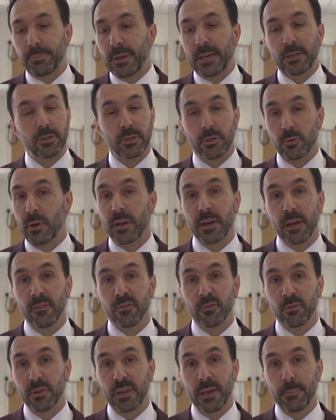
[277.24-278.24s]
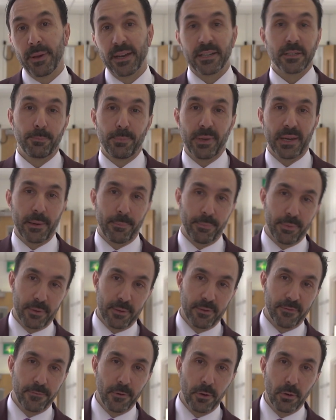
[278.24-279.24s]
The patient is quite comfortable to get back to pick up
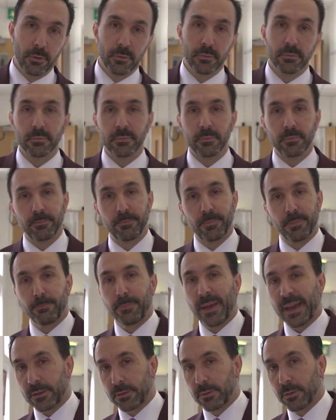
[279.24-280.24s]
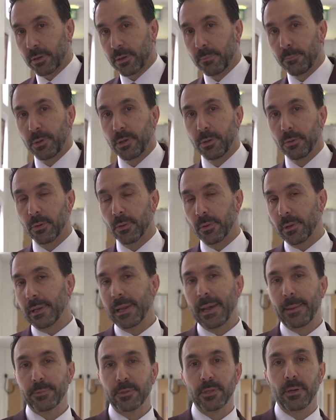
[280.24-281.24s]
the phone, back to the computer, the
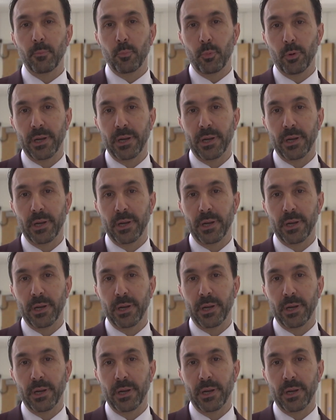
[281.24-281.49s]
laptop,